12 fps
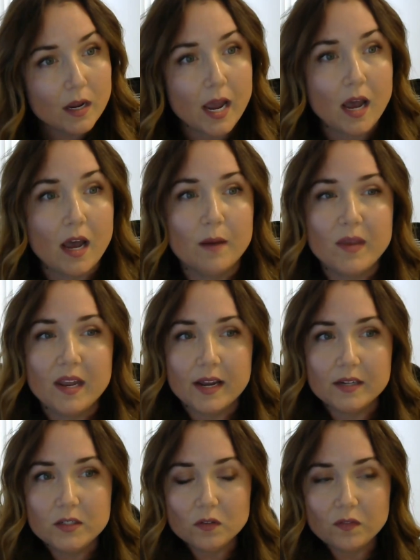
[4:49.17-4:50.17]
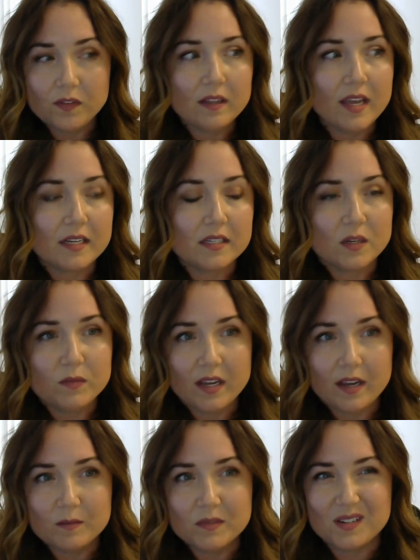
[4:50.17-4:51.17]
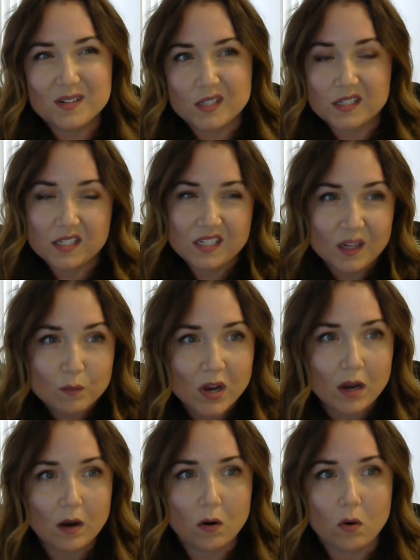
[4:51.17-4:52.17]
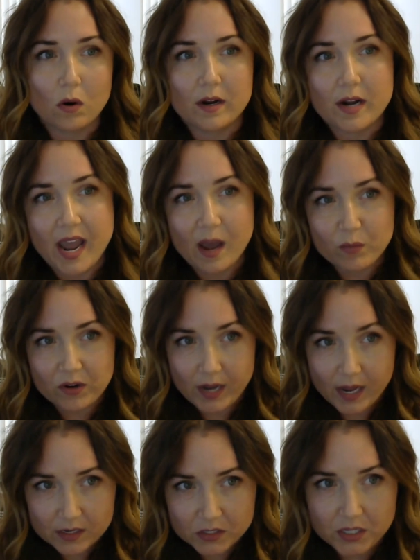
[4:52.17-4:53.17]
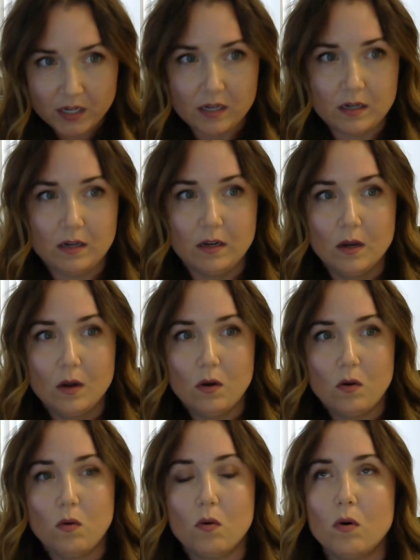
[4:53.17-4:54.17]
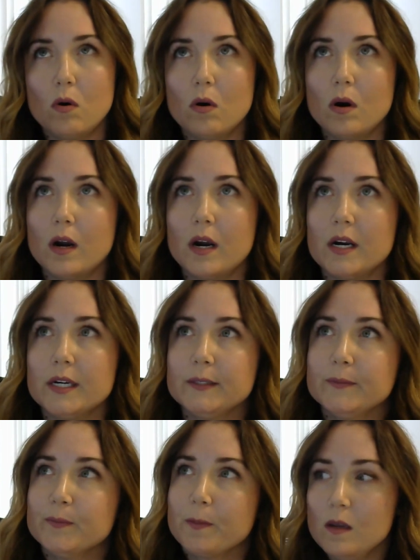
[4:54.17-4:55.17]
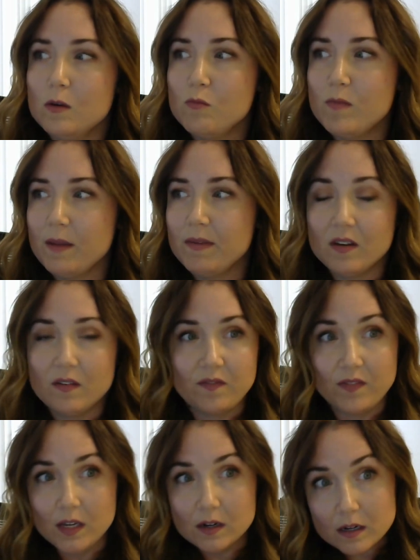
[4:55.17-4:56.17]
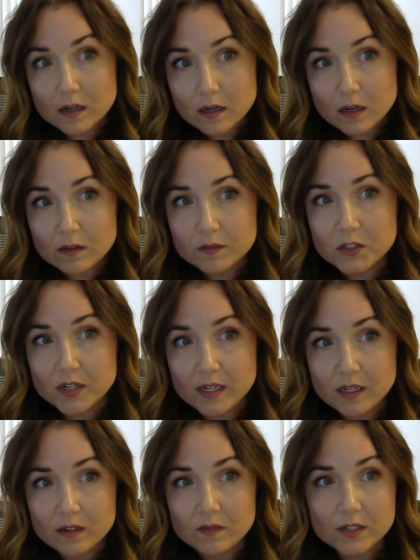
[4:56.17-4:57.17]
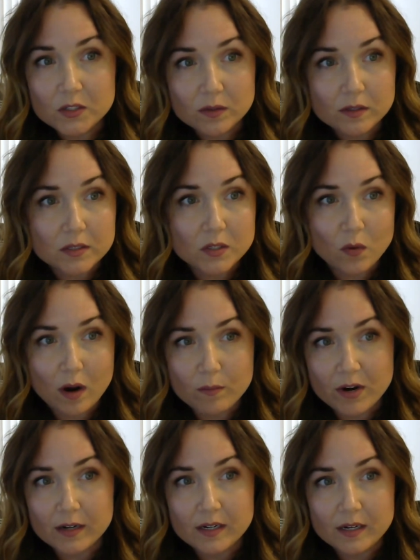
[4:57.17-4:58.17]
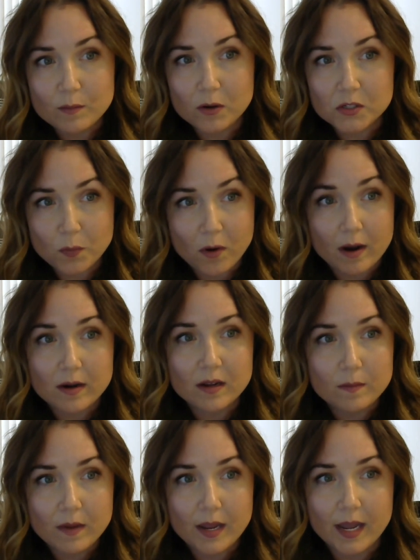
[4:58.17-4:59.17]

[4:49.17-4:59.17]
And I do feel like sometimes there's a stigma or an apprehension or maybe a fear of treating individuals who are pregnant and postpartum.